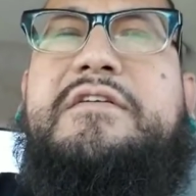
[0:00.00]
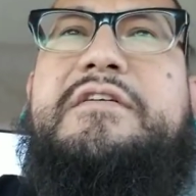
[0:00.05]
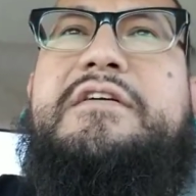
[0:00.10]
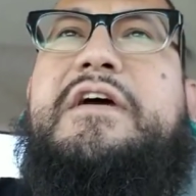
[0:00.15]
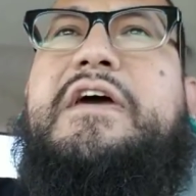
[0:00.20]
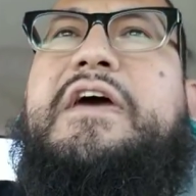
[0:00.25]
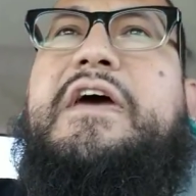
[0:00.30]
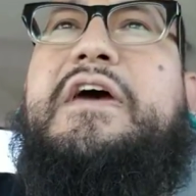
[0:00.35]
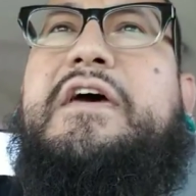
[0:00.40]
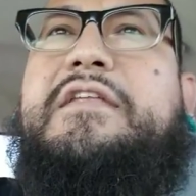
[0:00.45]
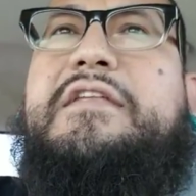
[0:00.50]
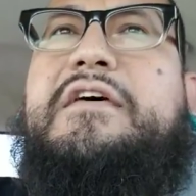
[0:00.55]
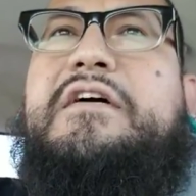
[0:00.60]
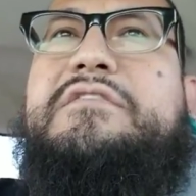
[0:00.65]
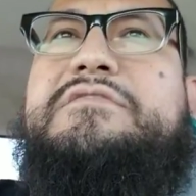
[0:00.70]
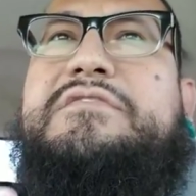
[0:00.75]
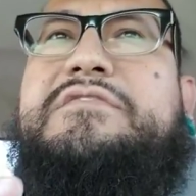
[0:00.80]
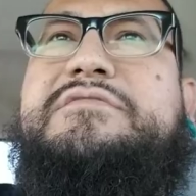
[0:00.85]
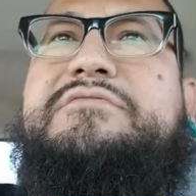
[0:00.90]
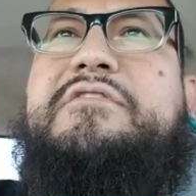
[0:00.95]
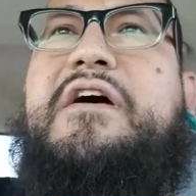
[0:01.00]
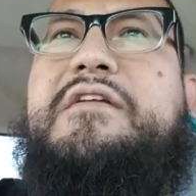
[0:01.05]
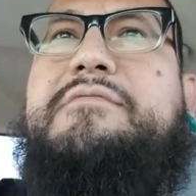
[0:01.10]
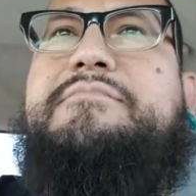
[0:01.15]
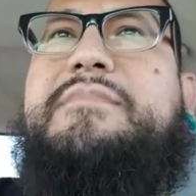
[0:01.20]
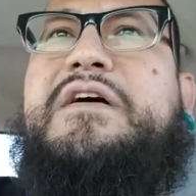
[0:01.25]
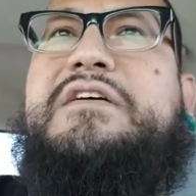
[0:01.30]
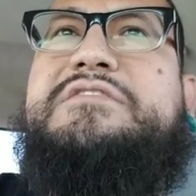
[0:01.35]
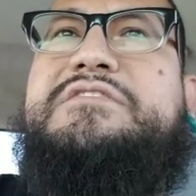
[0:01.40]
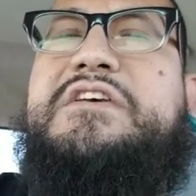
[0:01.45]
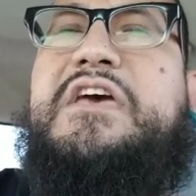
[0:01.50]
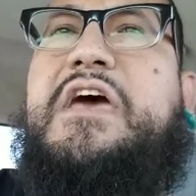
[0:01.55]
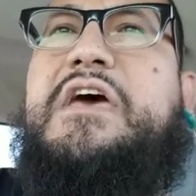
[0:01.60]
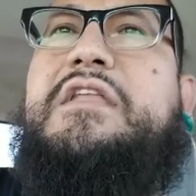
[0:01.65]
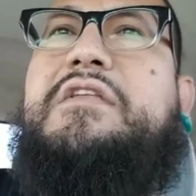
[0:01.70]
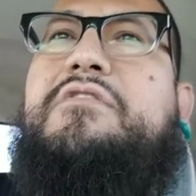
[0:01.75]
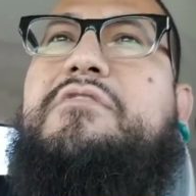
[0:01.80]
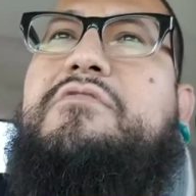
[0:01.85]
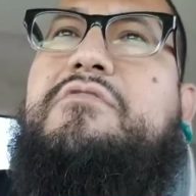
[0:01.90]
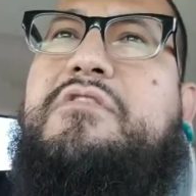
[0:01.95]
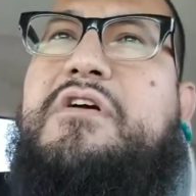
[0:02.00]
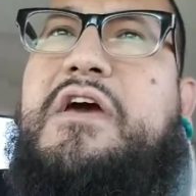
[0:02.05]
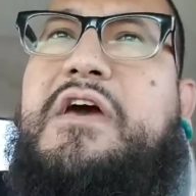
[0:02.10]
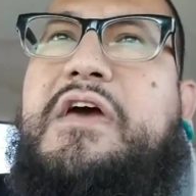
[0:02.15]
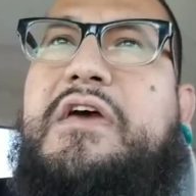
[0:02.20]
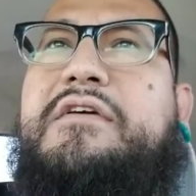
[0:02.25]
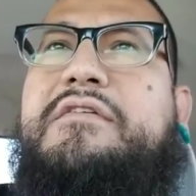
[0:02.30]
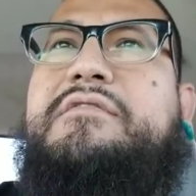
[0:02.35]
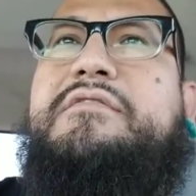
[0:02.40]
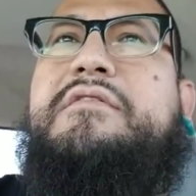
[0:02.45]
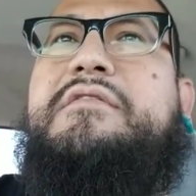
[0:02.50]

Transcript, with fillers: and uh, subscribe to my channel, okay?